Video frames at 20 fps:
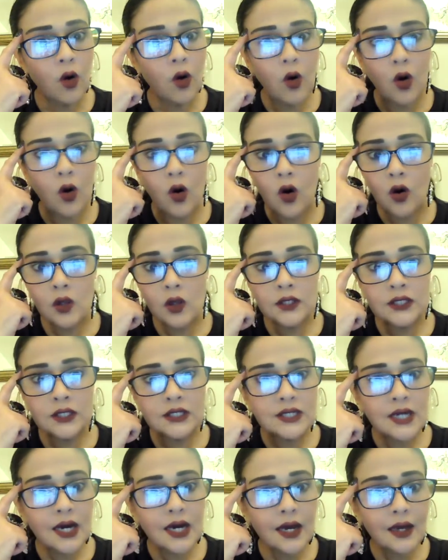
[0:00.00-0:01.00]
all
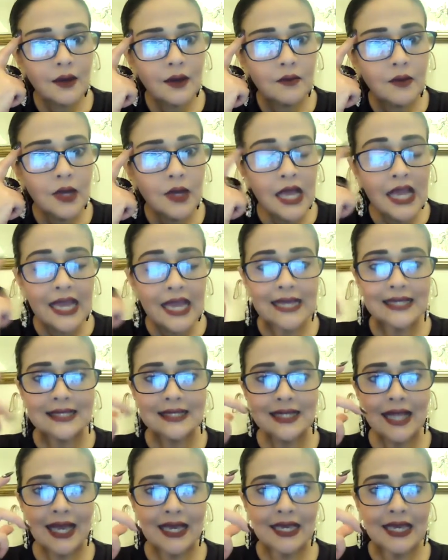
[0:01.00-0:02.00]
the time
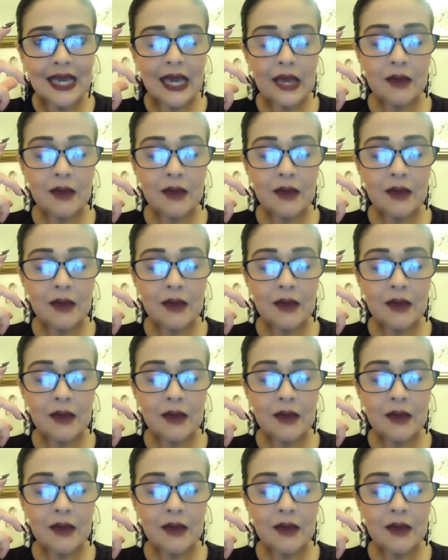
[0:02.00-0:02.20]
it's like